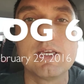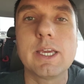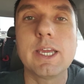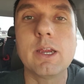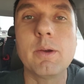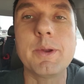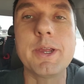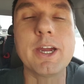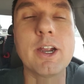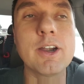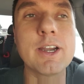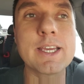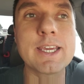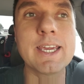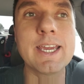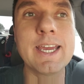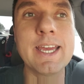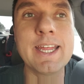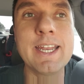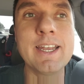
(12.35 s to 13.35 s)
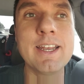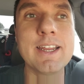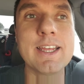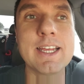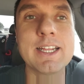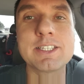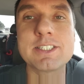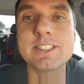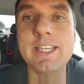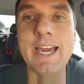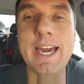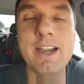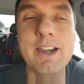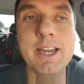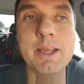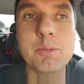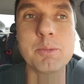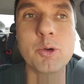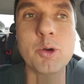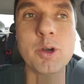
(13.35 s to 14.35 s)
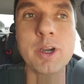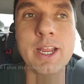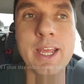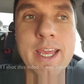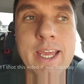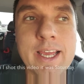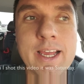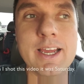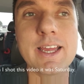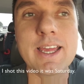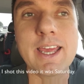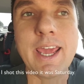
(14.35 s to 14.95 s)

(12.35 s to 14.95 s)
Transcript: Here we are again. It's Saturday morning,